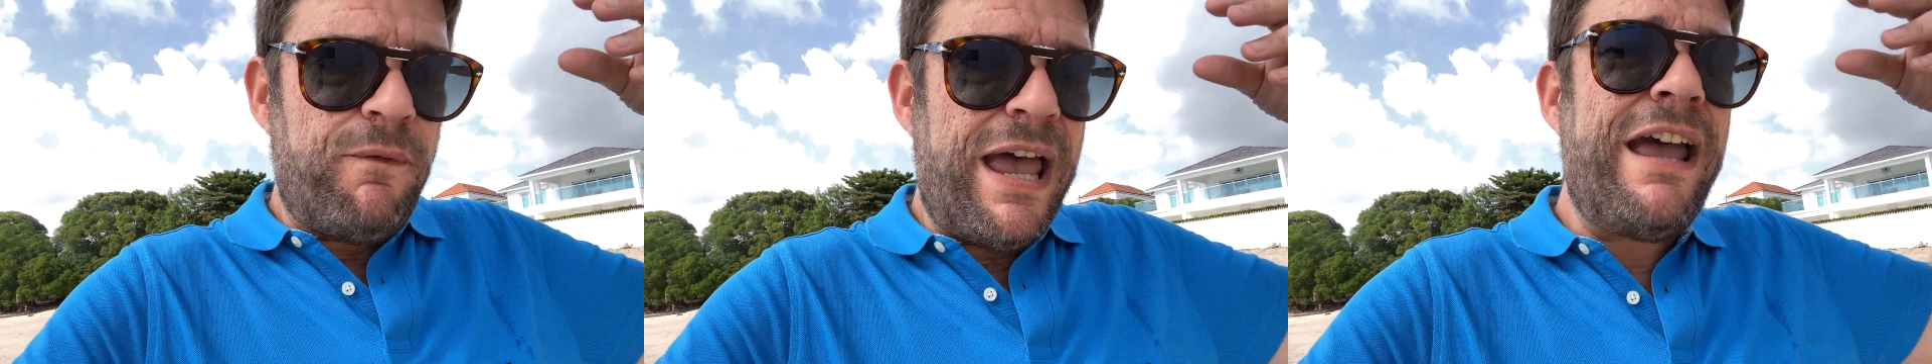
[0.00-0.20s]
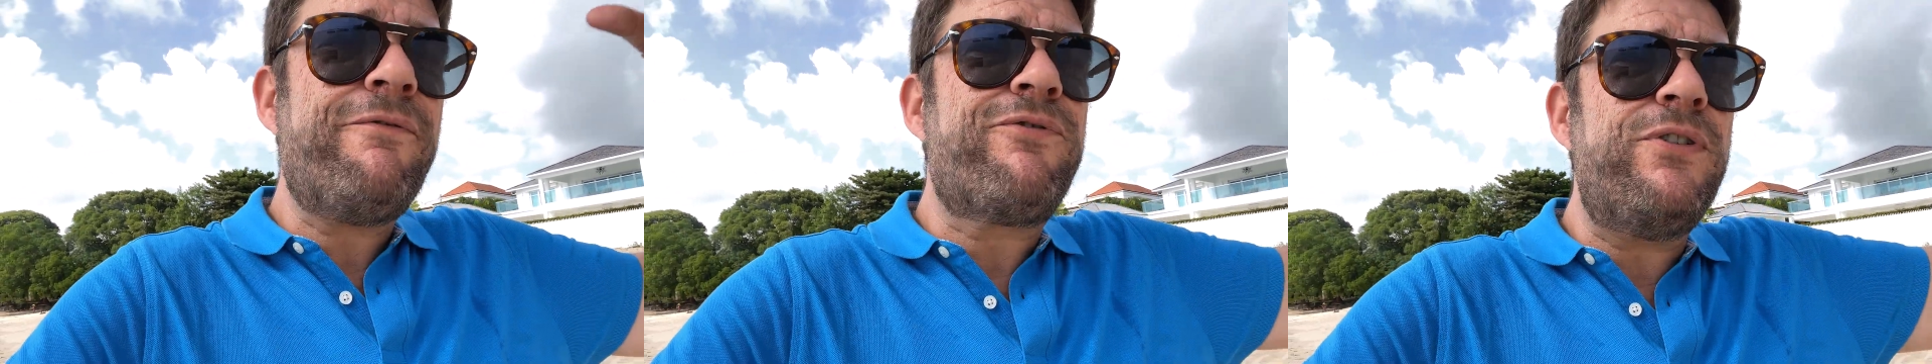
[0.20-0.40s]

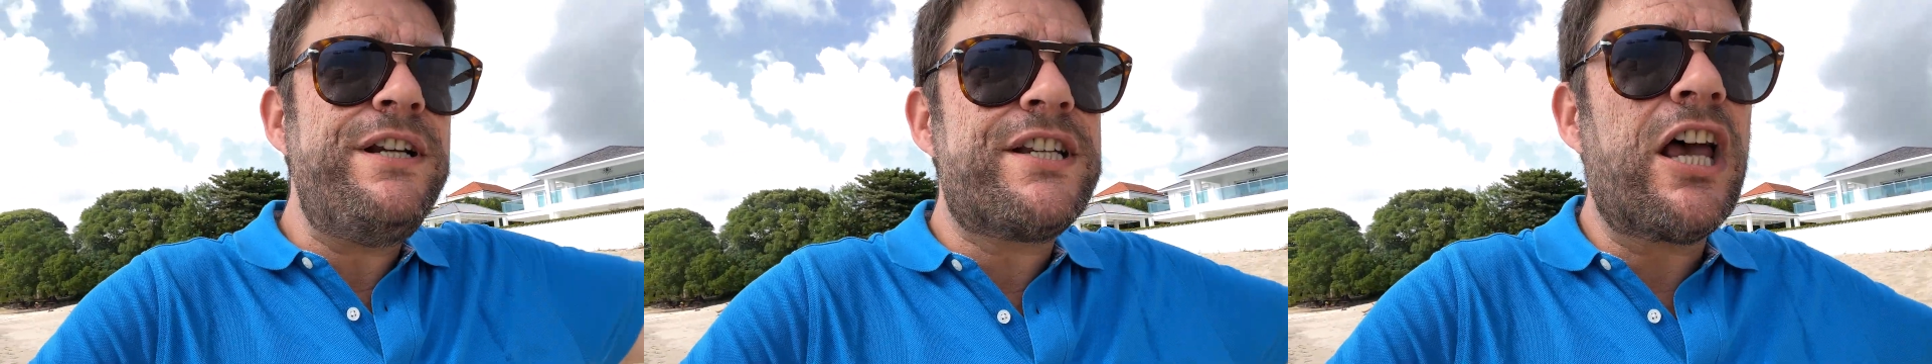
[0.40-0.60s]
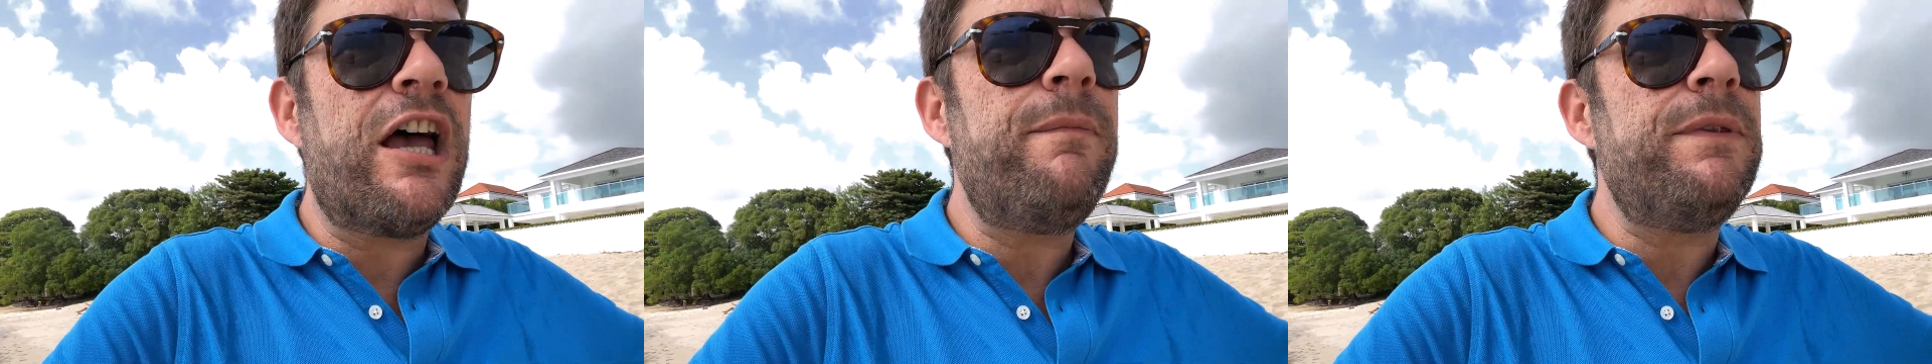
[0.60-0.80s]
every
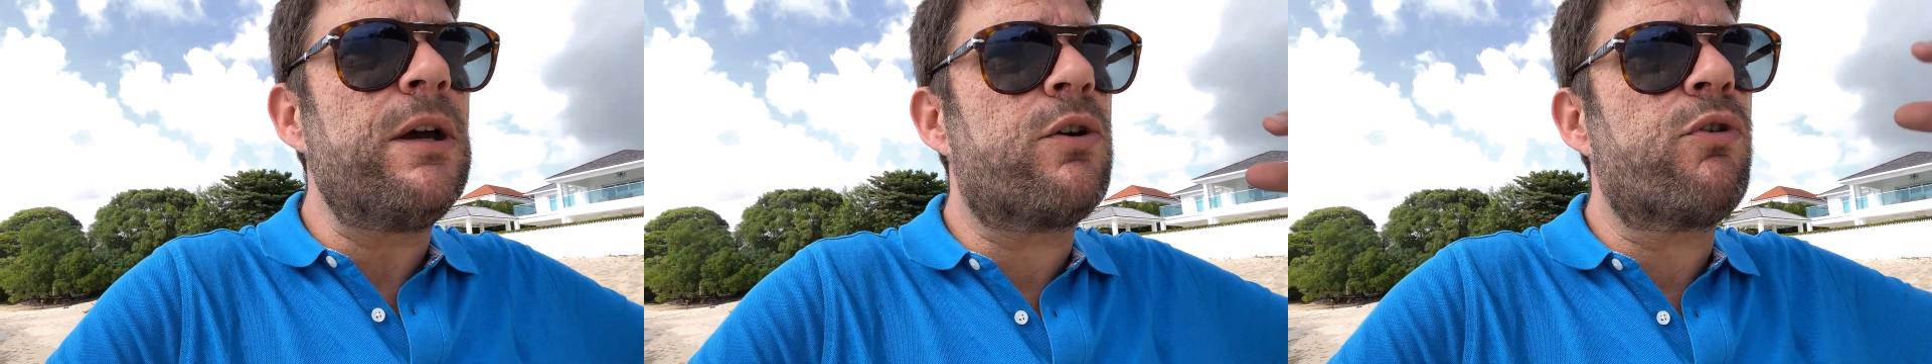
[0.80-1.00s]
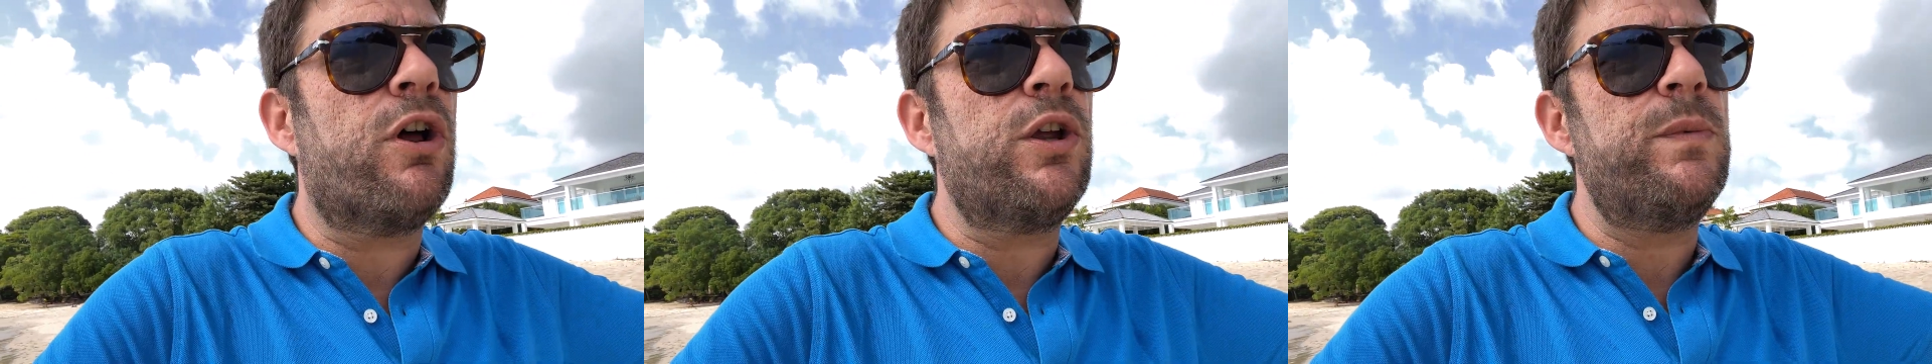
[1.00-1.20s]
time the
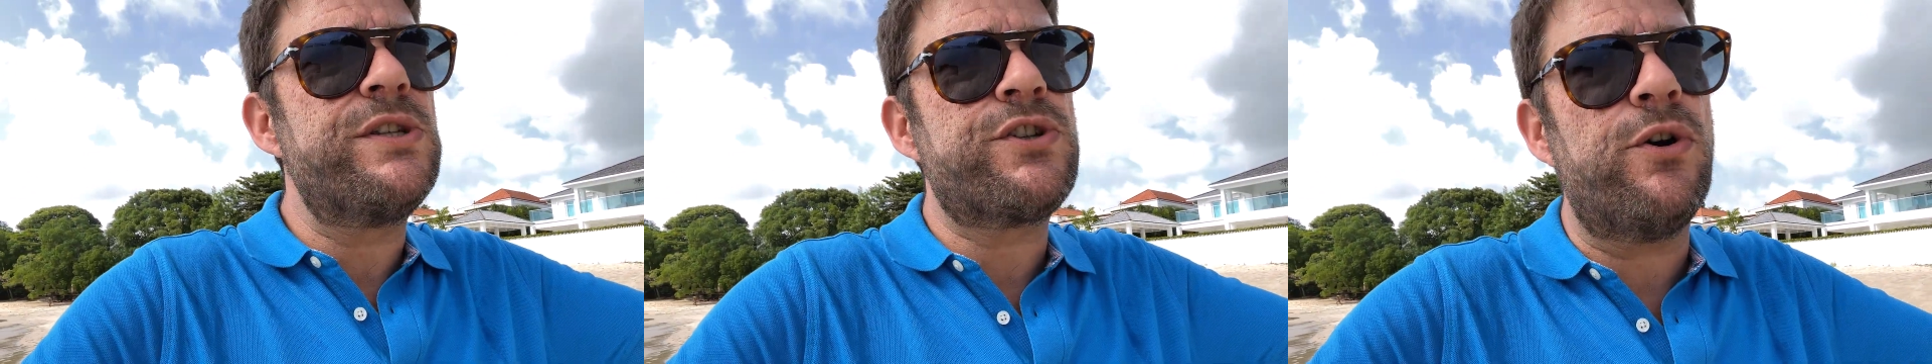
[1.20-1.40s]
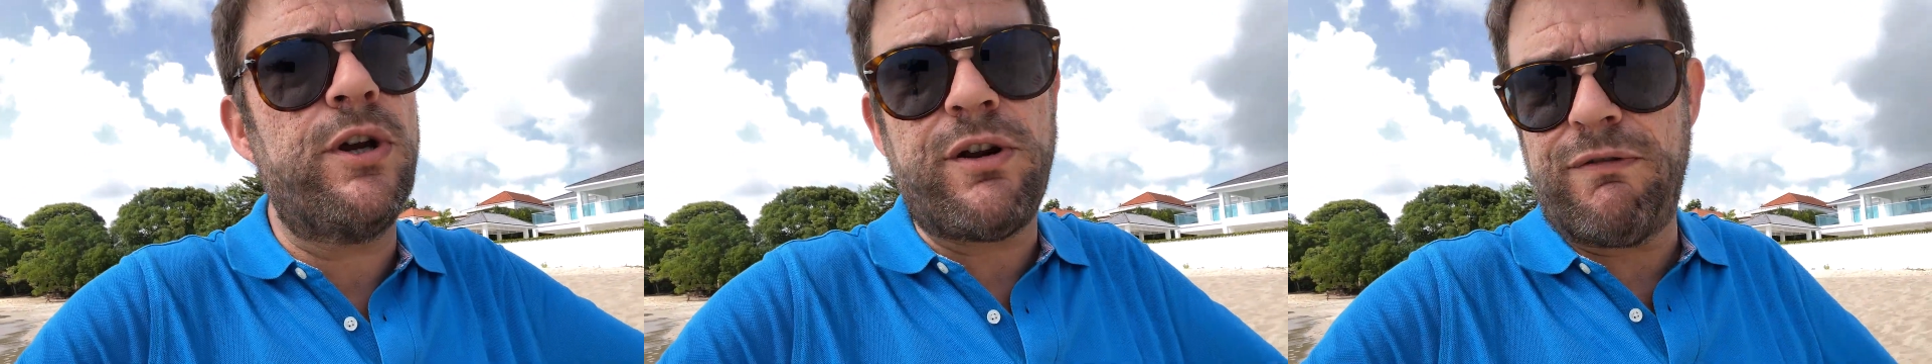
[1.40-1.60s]
crawler
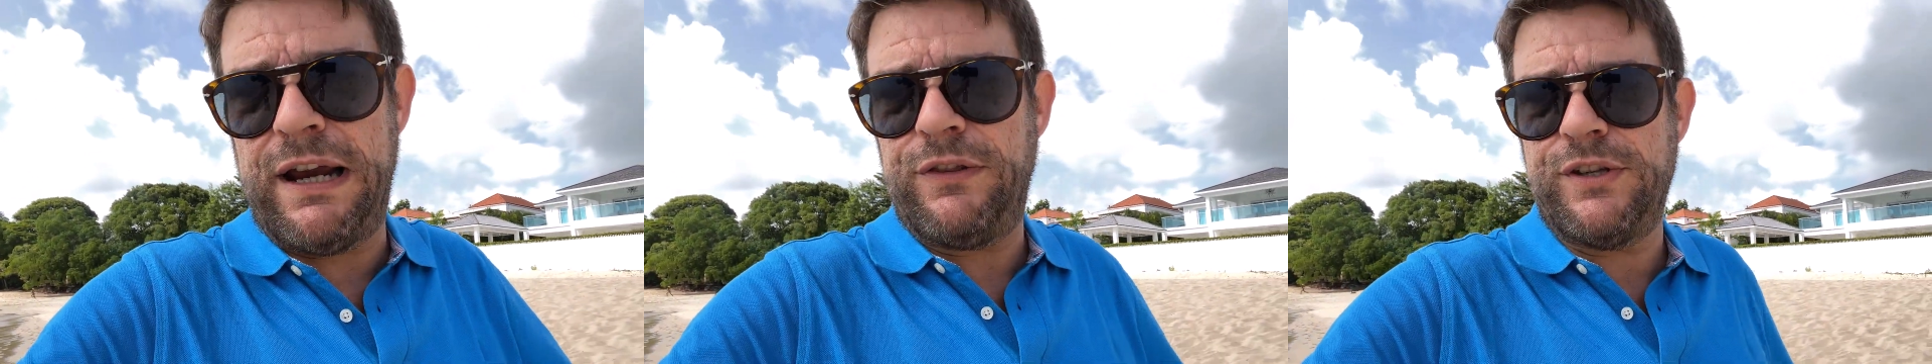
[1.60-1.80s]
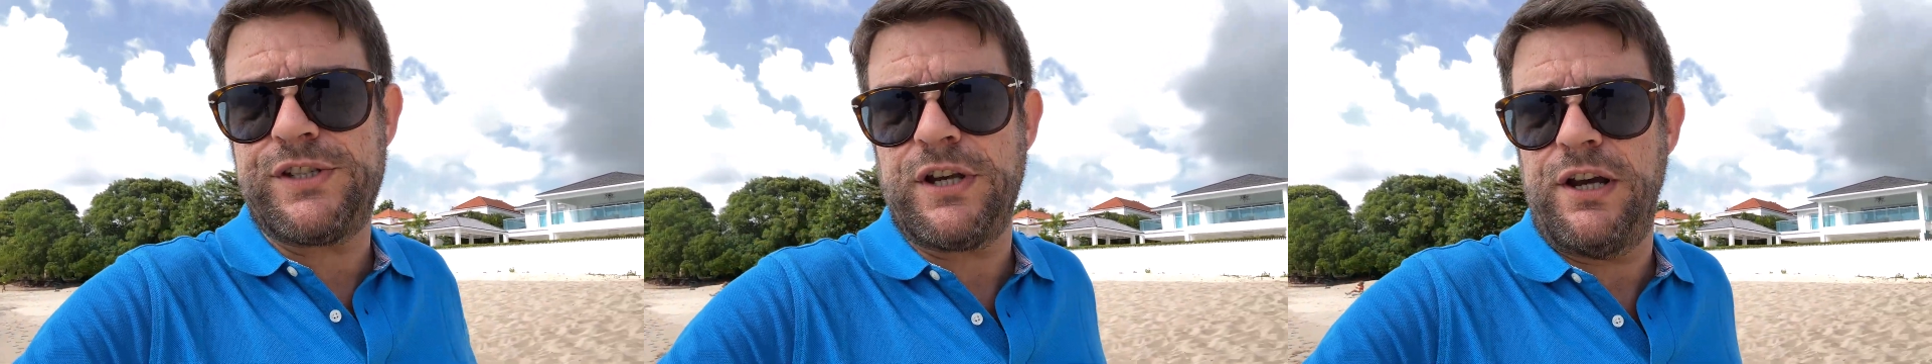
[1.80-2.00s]
was going
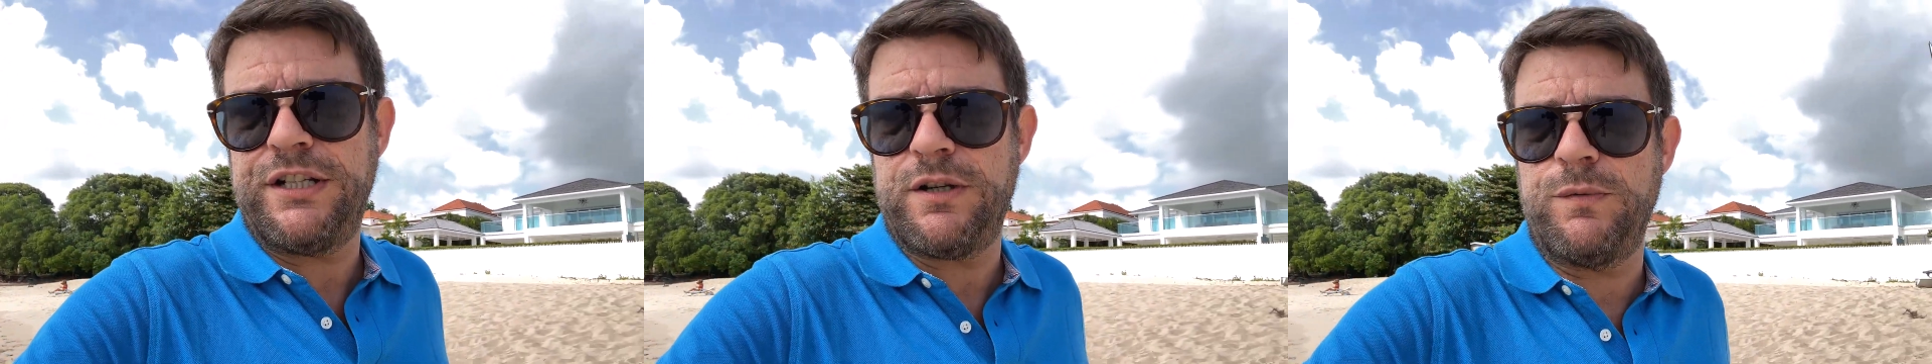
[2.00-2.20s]
around the site,